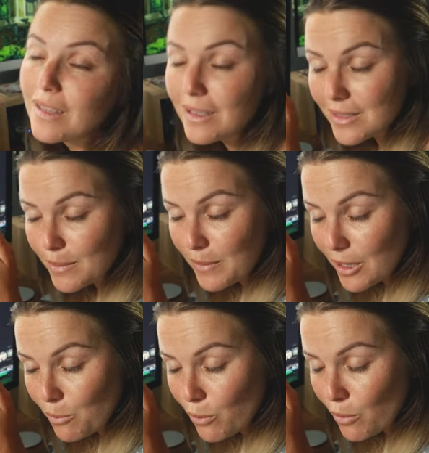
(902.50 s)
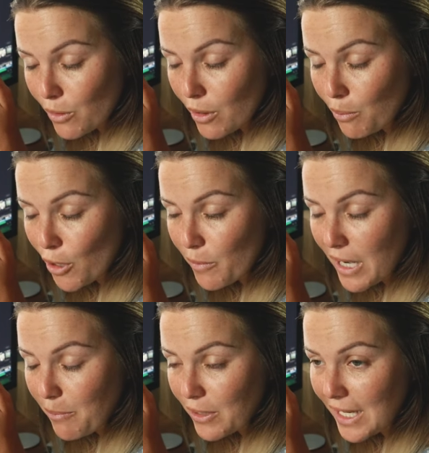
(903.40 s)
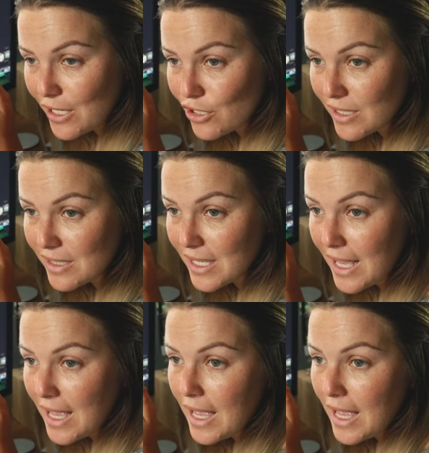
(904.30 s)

and then submit the, the permit applications.